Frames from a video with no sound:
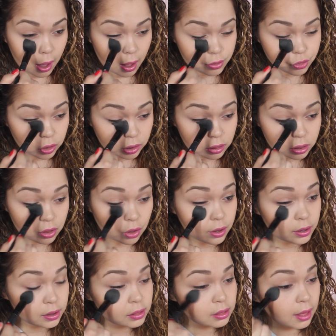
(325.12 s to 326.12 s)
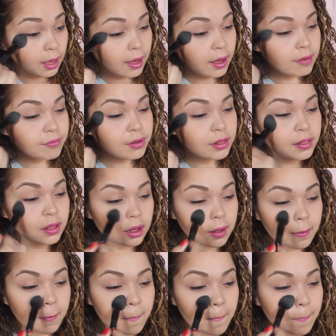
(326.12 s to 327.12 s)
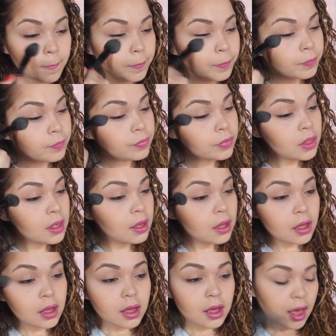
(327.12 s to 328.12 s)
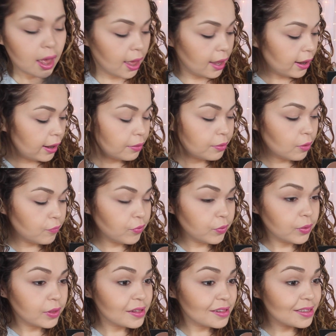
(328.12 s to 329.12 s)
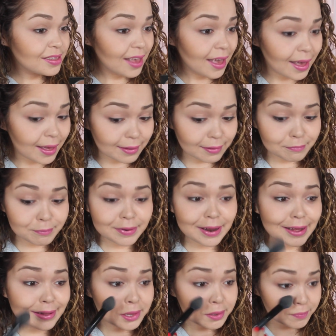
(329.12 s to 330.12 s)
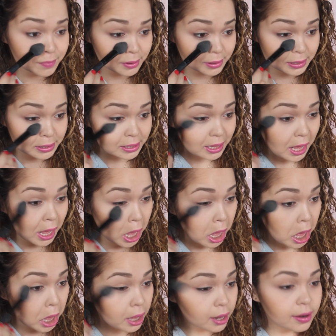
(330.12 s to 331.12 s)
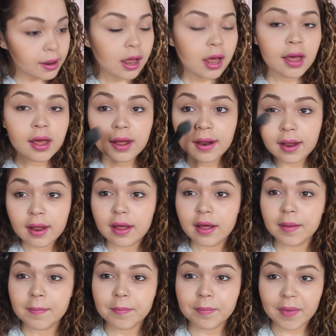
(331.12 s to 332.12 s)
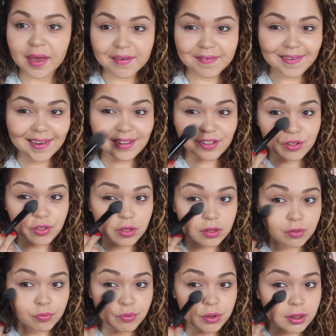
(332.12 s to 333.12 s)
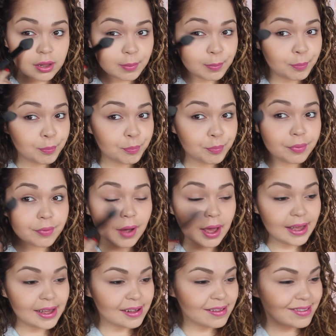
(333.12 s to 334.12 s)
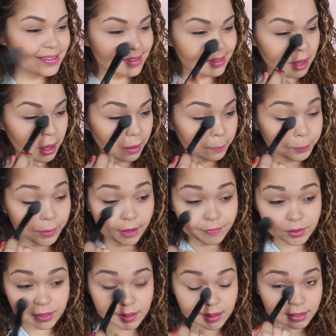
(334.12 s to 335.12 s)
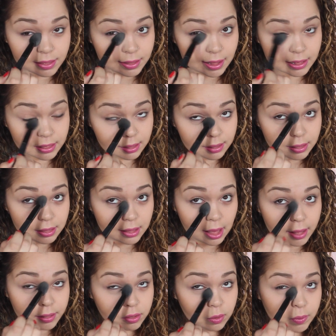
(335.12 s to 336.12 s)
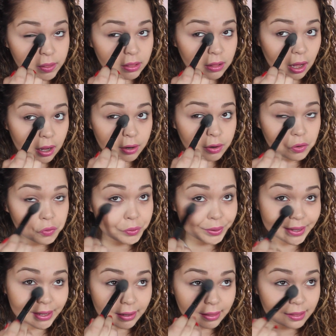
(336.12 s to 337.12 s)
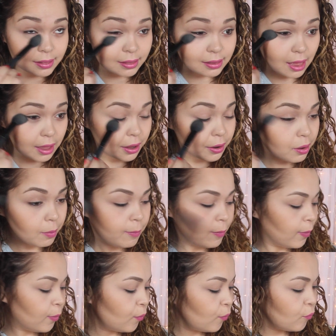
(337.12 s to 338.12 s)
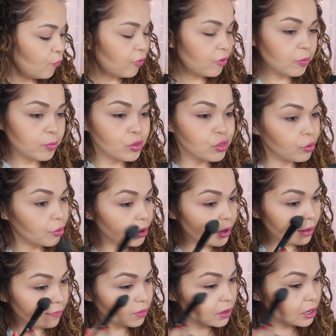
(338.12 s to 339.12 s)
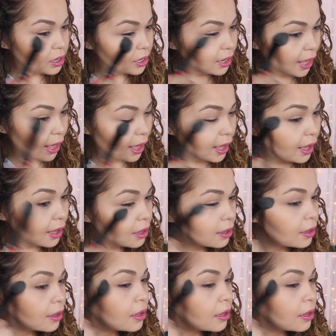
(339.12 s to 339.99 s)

And just set everything. And I don't know if you can tell, but I definitely can. My face just really brightens up. Everything's nice and set, so it's not going to crease, it's not going to move for the majority of the day.